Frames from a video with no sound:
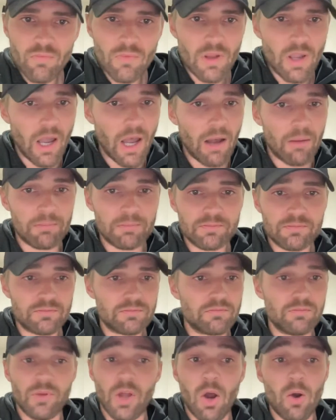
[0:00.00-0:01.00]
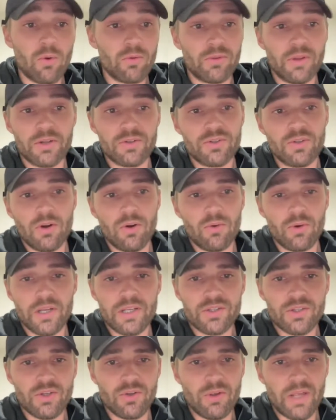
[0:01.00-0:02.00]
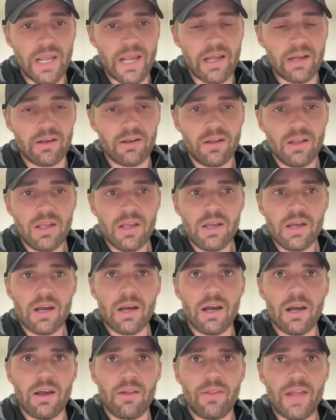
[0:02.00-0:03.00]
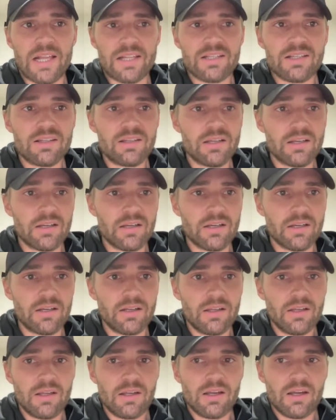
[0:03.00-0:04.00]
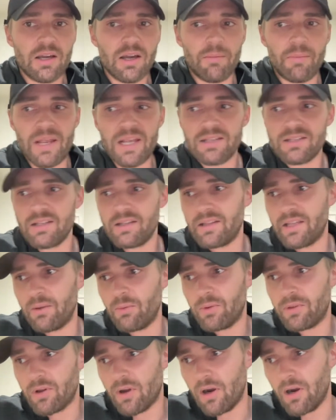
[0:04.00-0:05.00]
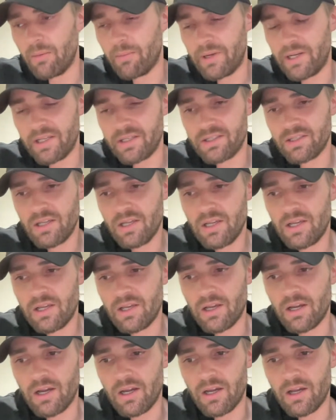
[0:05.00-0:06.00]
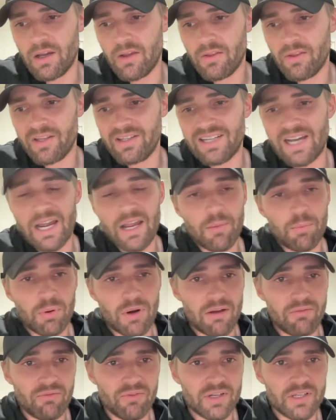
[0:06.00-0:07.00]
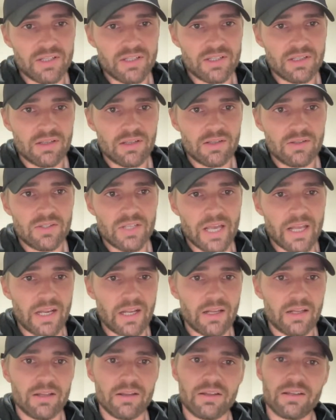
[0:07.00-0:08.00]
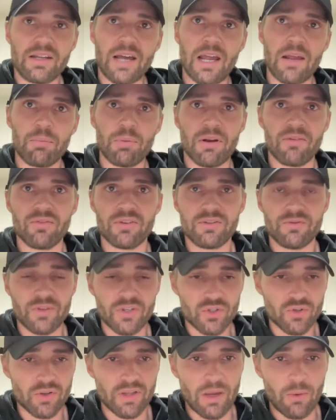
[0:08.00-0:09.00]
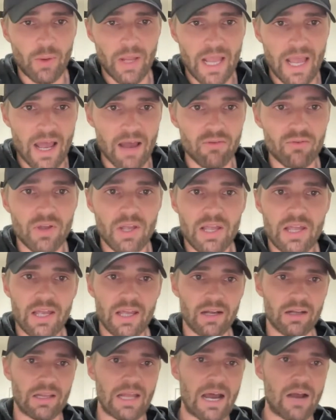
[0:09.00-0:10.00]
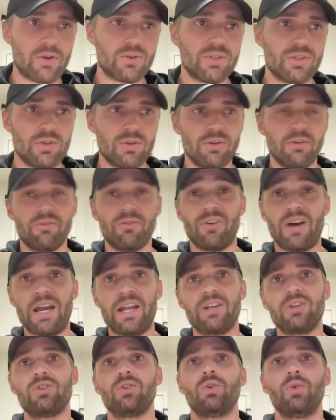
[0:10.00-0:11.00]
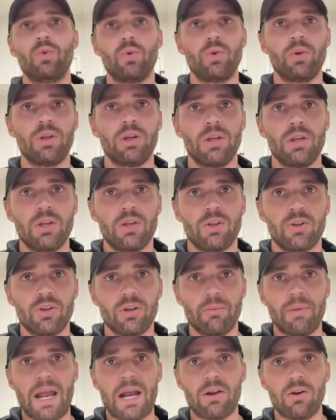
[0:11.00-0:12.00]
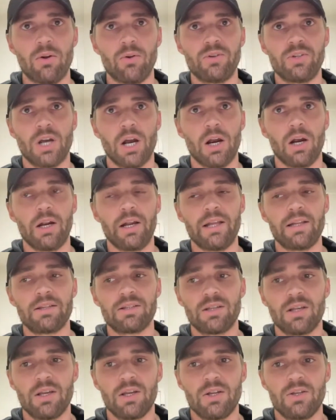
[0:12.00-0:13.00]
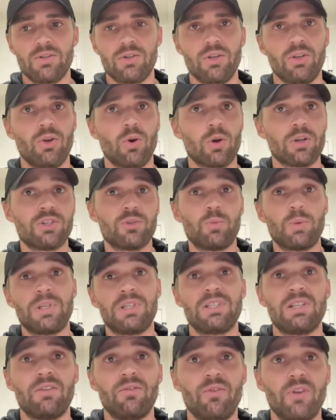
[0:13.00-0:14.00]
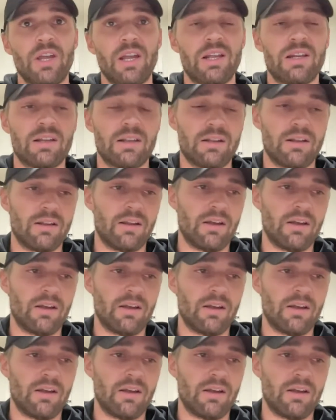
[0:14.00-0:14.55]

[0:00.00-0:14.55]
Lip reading: No, there's no reason you can't. That's the amazing thing with Carbon is the diet preference setting and the diet preference feature that we have. It allows you to fine tune your macro targets to your specific